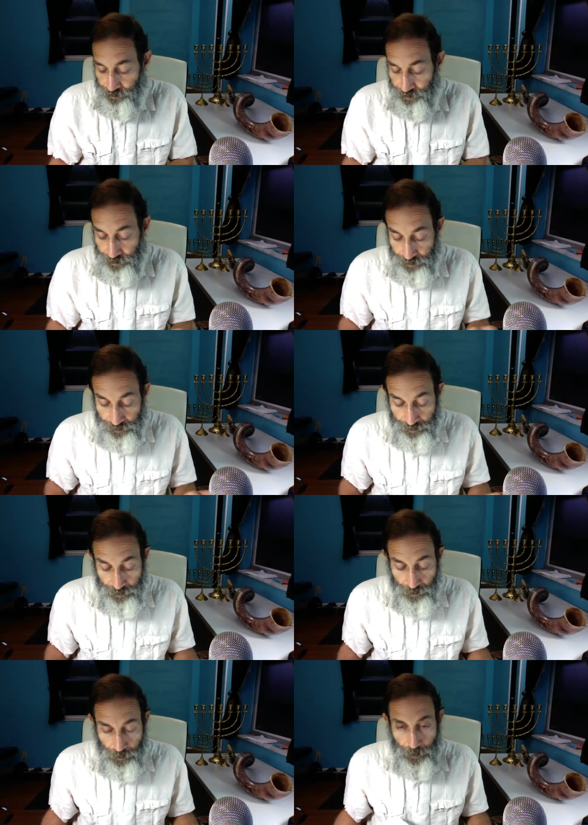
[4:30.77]

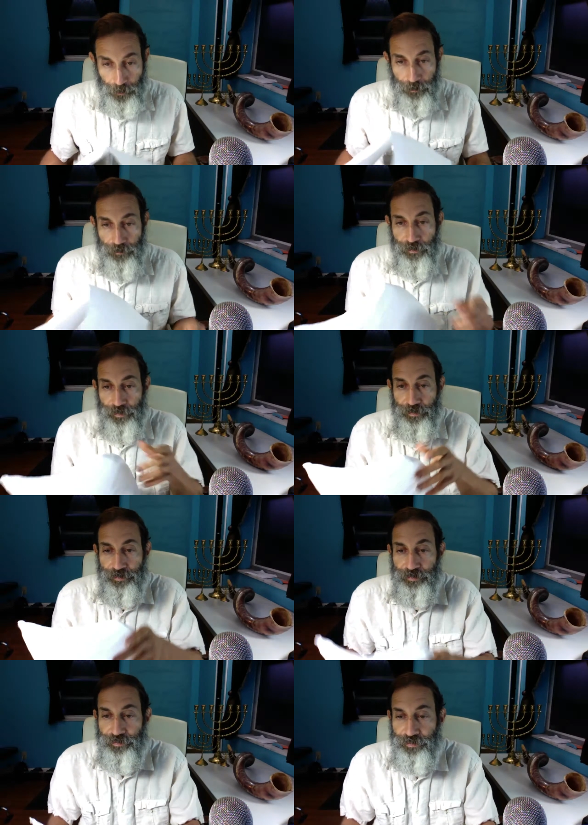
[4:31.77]

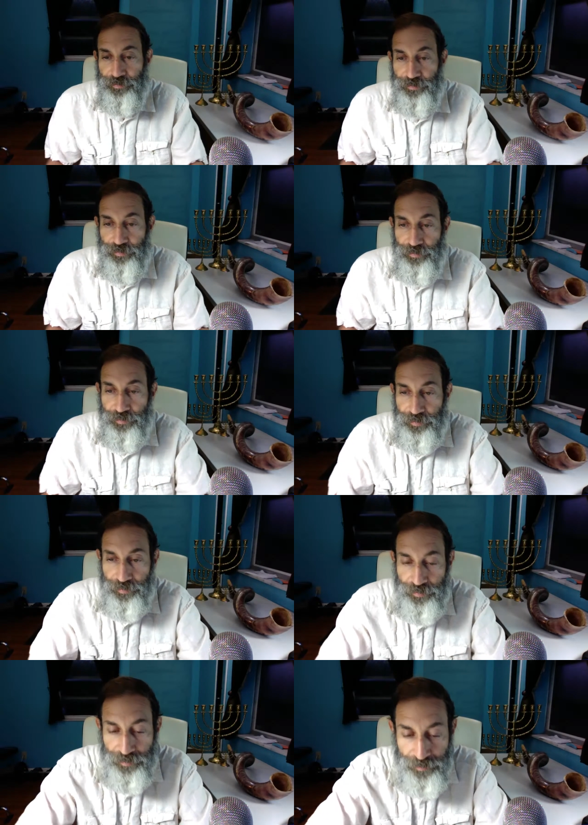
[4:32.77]

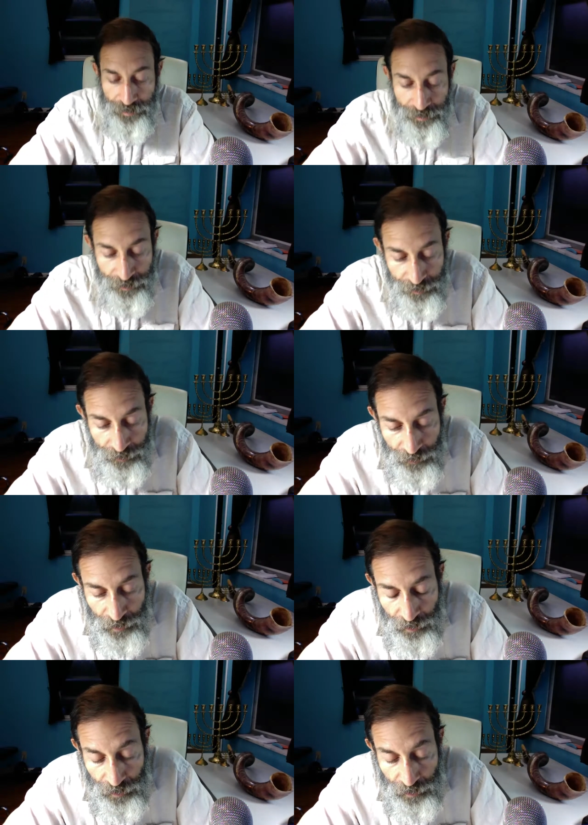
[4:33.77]
(silence)